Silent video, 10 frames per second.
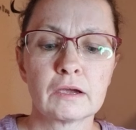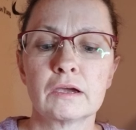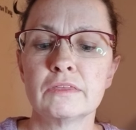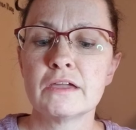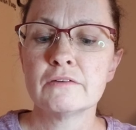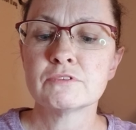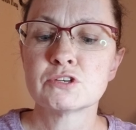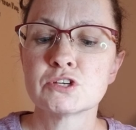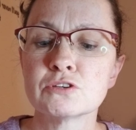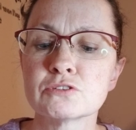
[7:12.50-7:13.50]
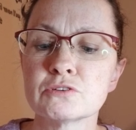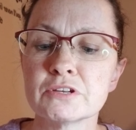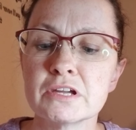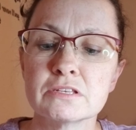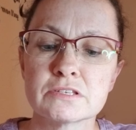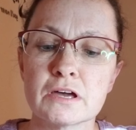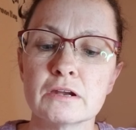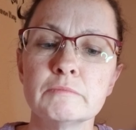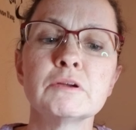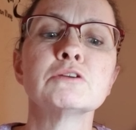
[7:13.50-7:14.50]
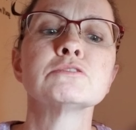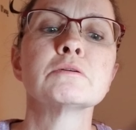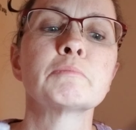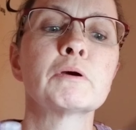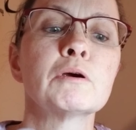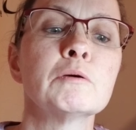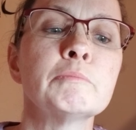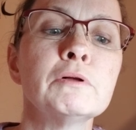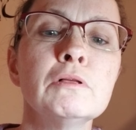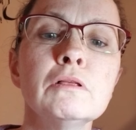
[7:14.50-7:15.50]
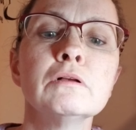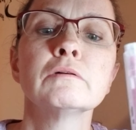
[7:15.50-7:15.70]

And they have the chiseled ends on them. Here's a purple.